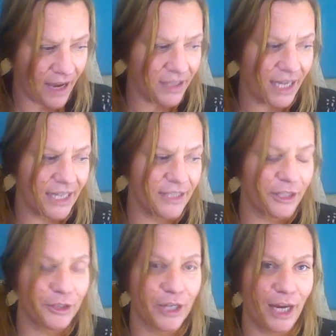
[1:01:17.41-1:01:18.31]
I have a lot
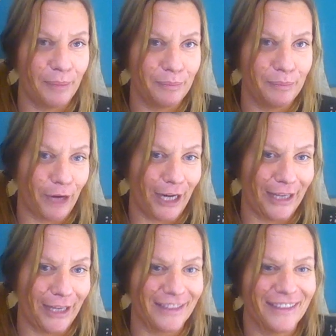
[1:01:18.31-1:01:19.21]
easier time
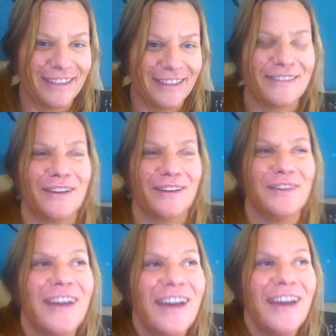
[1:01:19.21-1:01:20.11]
writing it. So,
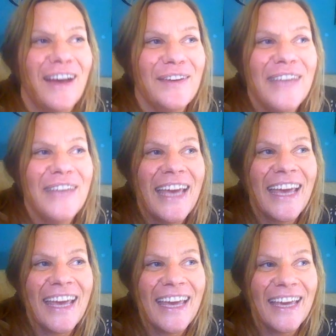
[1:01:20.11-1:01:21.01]

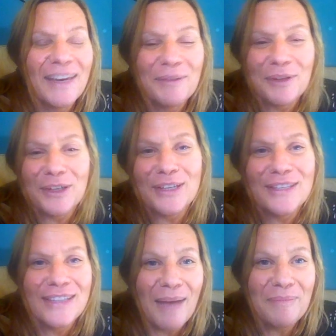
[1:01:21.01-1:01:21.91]
okay, we're going to
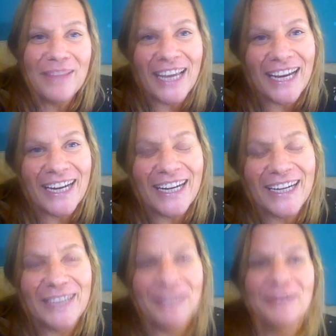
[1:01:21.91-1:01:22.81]
stop
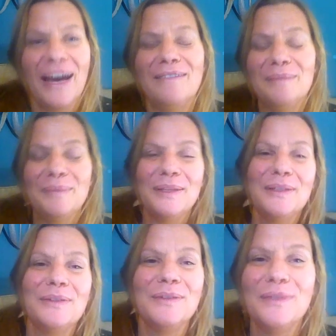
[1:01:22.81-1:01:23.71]
there. You have a
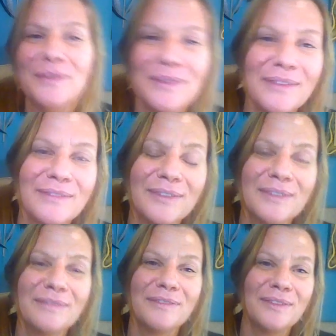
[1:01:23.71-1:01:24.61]

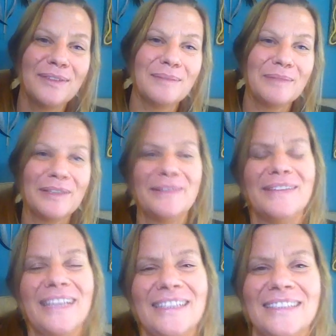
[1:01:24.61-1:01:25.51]
beautiful full
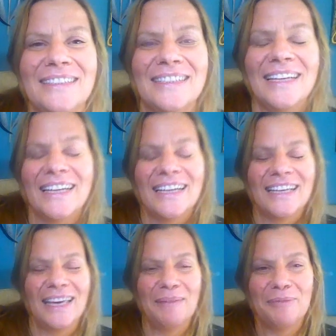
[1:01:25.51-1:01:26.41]
moon, and just
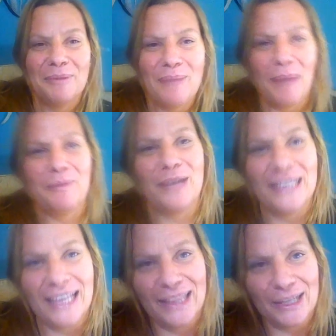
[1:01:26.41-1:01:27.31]
keep
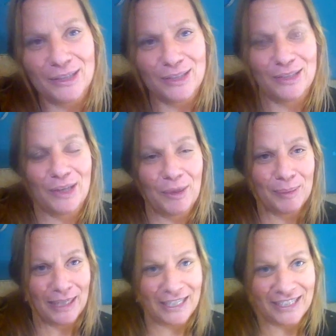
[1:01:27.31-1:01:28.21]
remembering that there's
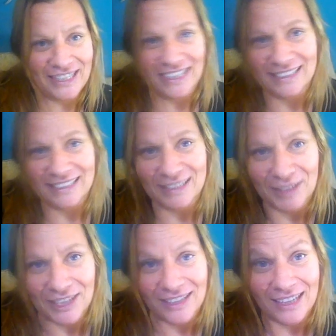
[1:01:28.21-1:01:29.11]
so many good things
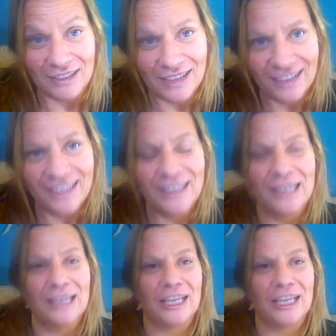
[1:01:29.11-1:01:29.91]
going on out there.